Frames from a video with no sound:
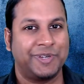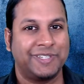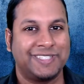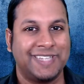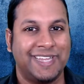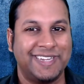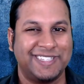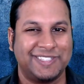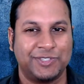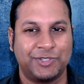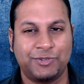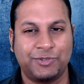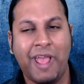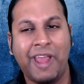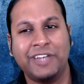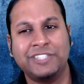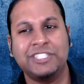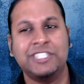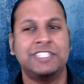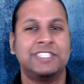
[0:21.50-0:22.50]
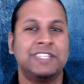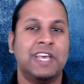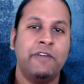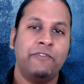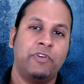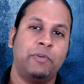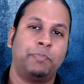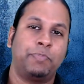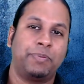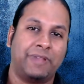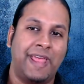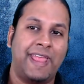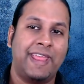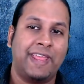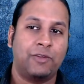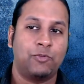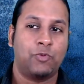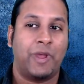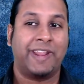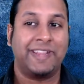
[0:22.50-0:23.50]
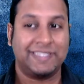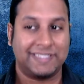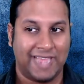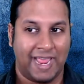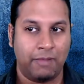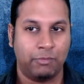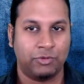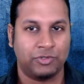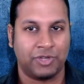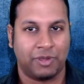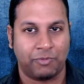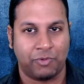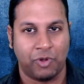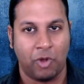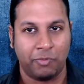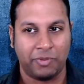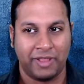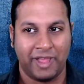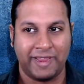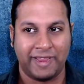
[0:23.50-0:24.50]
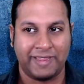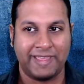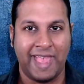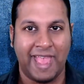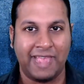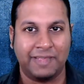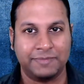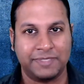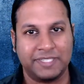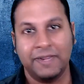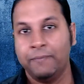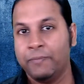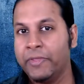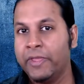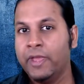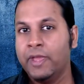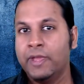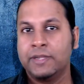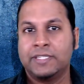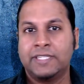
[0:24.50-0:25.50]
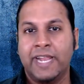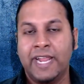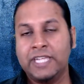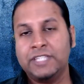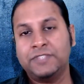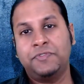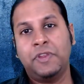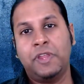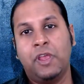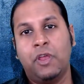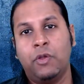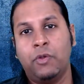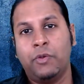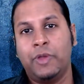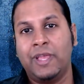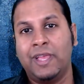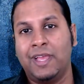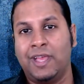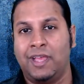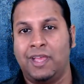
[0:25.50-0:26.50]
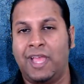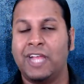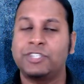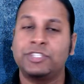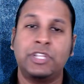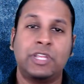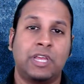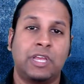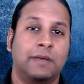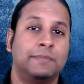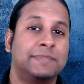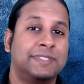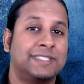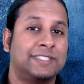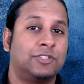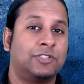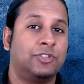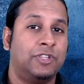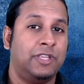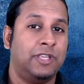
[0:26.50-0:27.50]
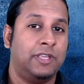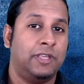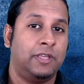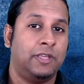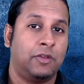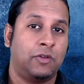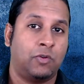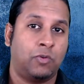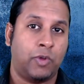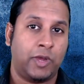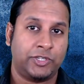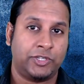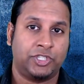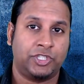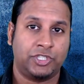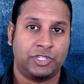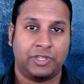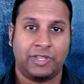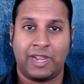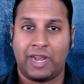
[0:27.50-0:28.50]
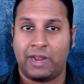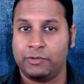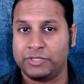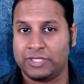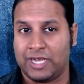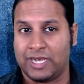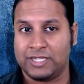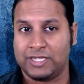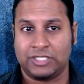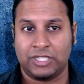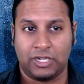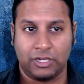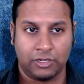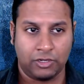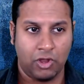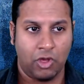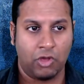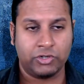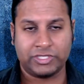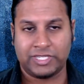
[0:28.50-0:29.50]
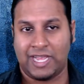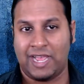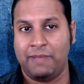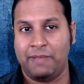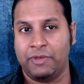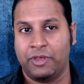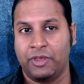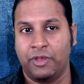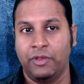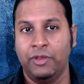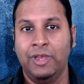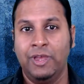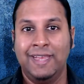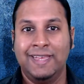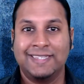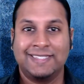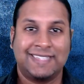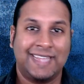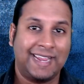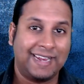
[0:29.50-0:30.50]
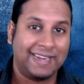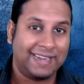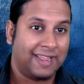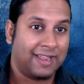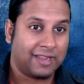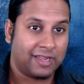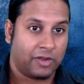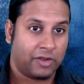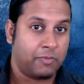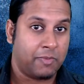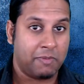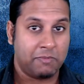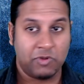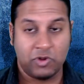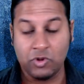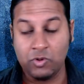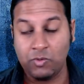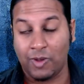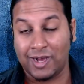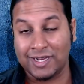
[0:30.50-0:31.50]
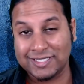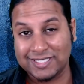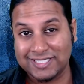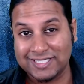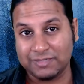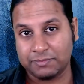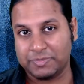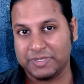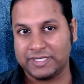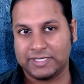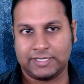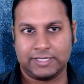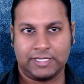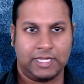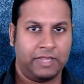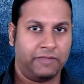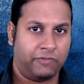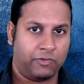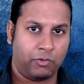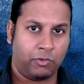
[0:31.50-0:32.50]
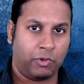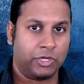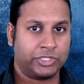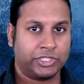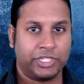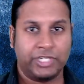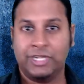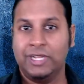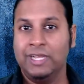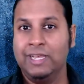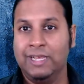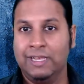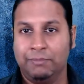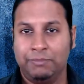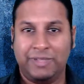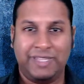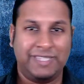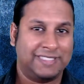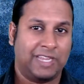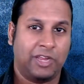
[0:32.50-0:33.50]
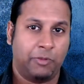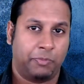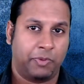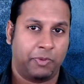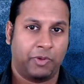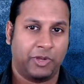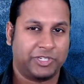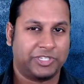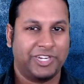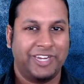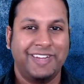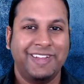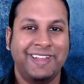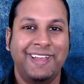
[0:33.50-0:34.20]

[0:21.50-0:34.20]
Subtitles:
ideas and strategies for playing and running tabletop role-playing games. Today's video actually comes to the question that I was asked a long time ago. Sadly, I can't remember who asked it, but if you're watching, please, I hope you're watching,